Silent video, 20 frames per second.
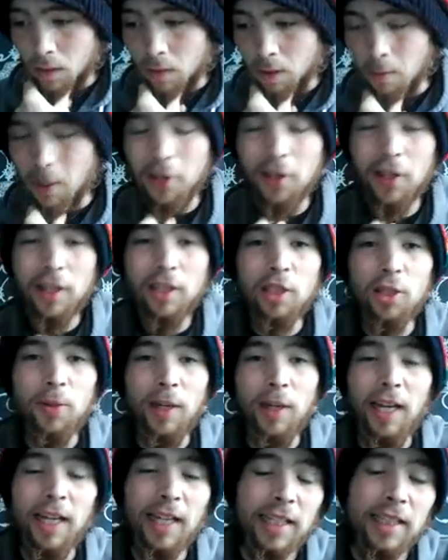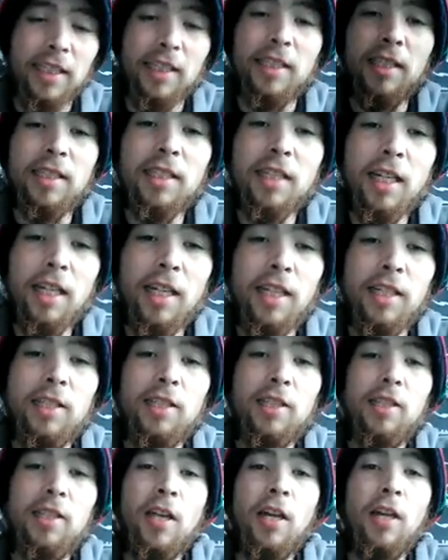My thing to it
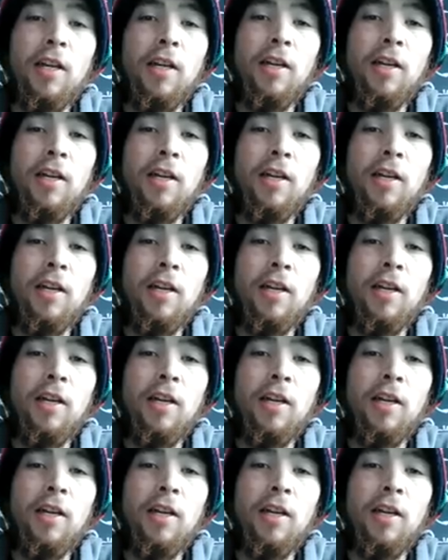is